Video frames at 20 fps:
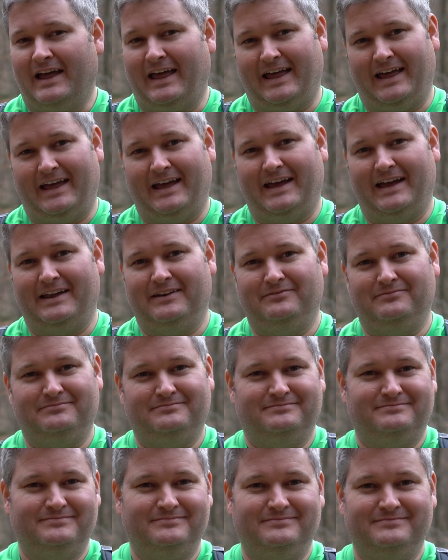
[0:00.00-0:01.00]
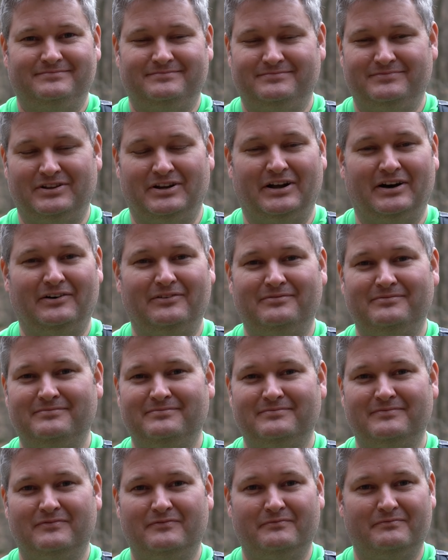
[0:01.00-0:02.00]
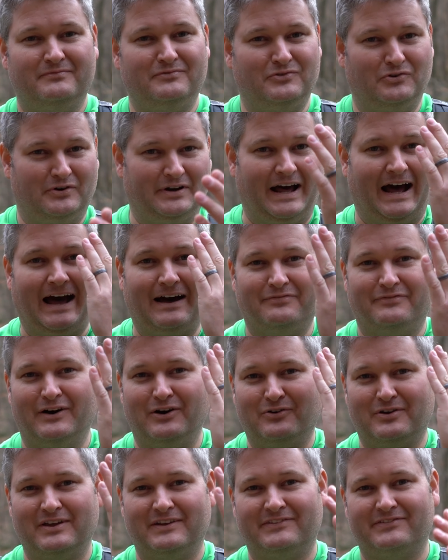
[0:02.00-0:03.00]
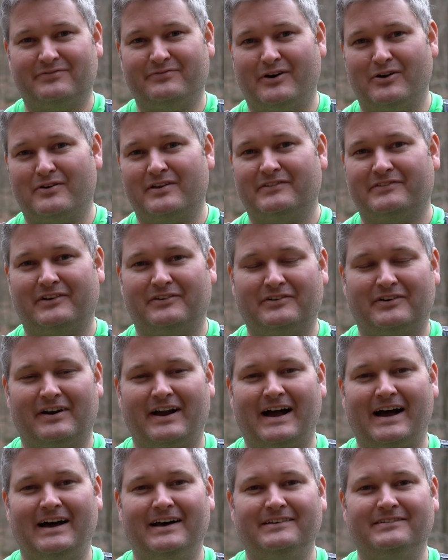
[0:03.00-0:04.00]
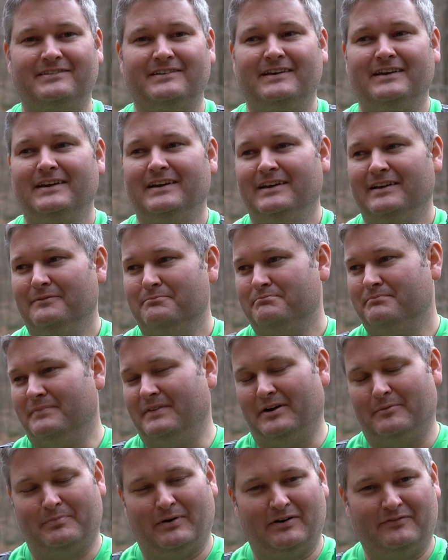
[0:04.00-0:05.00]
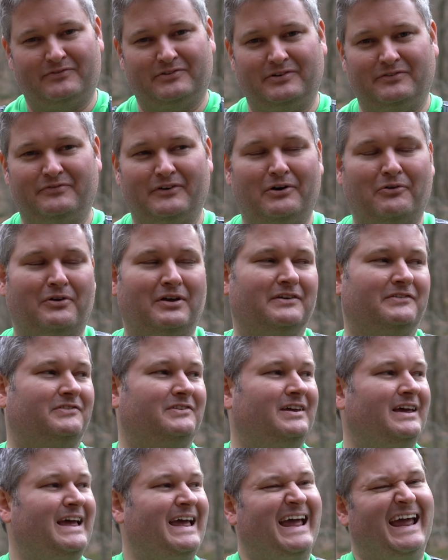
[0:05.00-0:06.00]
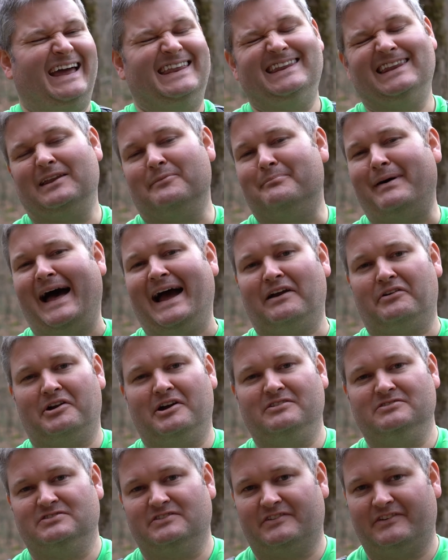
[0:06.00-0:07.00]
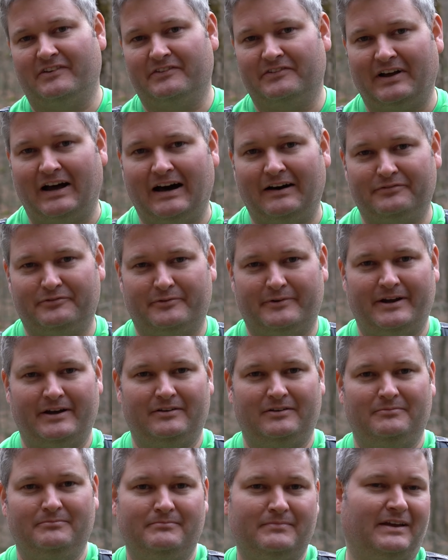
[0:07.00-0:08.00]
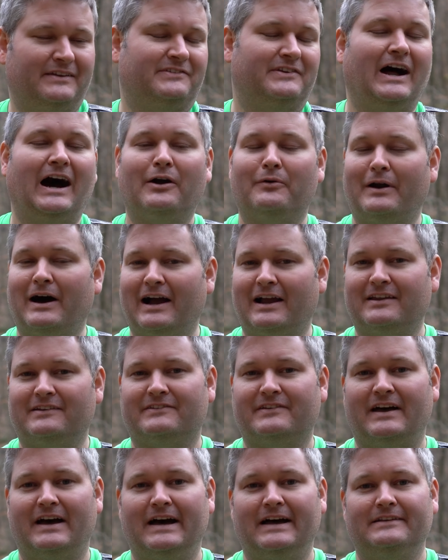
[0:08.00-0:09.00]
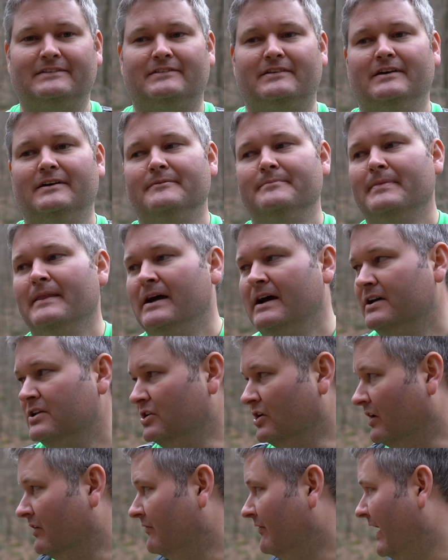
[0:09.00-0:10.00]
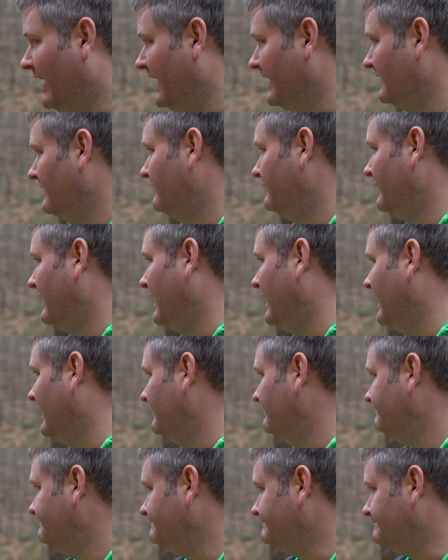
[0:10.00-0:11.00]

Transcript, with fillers: and, you know, doing eye focus, focus on their eyes. They're perfectly focused and then the background just dissolves around them. It's not rocket science. You know, a lot of uh,